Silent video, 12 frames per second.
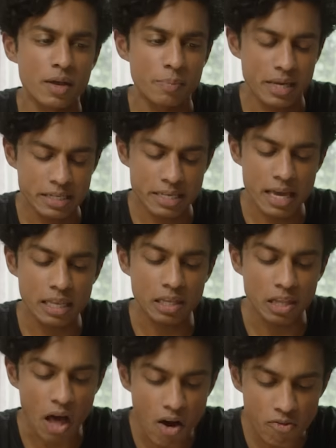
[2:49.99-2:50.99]
because I
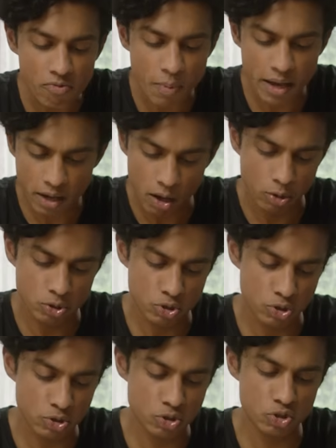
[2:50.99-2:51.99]
love my
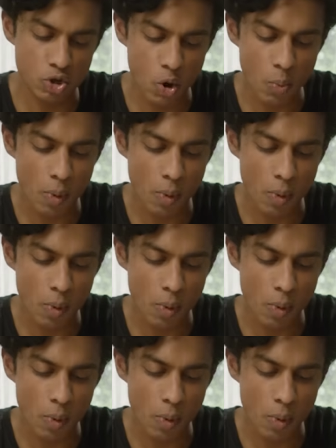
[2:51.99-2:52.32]
culture so